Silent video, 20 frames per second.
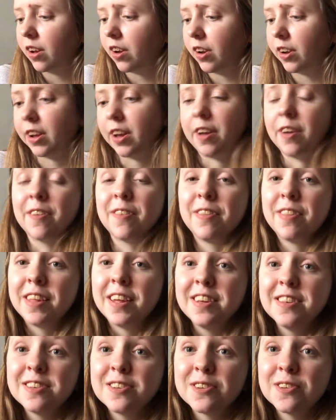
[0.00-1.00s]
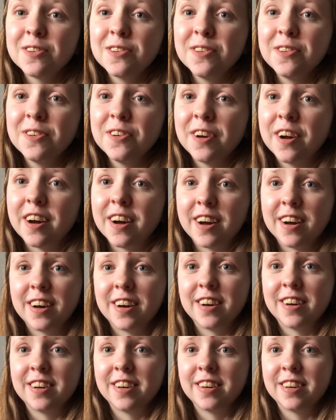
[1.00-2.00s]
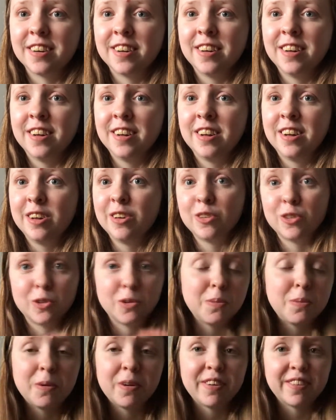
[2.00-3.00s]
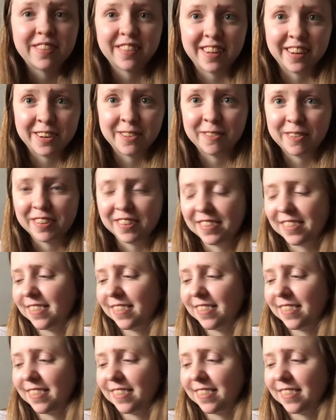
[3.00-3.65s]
Okay, these two are super exciting ones.